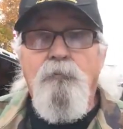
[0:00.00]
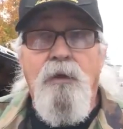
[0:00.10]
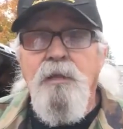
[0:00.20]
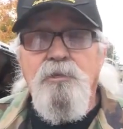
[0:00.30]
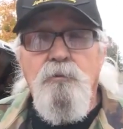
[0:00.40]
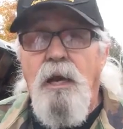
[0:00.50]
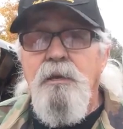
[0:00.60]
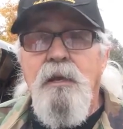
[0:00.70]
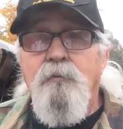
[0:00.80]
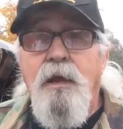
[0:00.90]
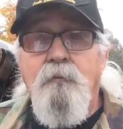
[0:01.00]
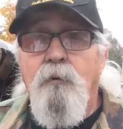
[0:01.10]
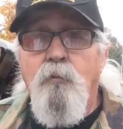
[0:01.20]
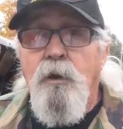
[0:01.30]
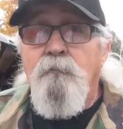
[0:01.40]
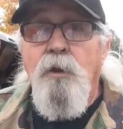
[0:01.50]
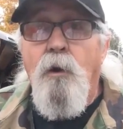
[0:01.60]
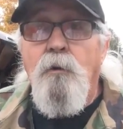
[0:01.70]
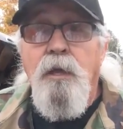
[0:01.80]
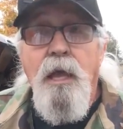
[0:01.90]
friends who I never ever would have
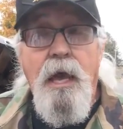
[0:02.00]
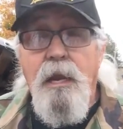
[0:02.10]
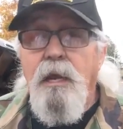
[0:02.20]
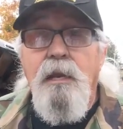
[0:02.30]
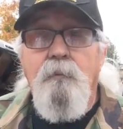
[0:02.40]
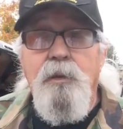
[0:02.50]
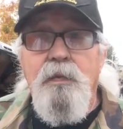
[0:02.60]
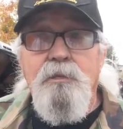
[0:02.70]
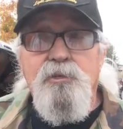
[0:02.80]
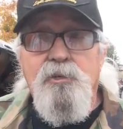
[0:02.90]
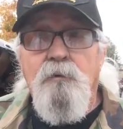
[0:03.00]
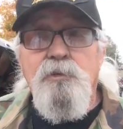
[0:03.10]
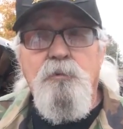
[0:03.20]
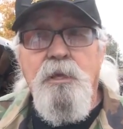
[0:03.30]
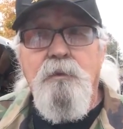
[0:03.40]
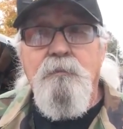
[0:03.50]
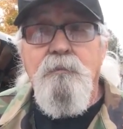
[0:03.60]
known had I not been in the service with them.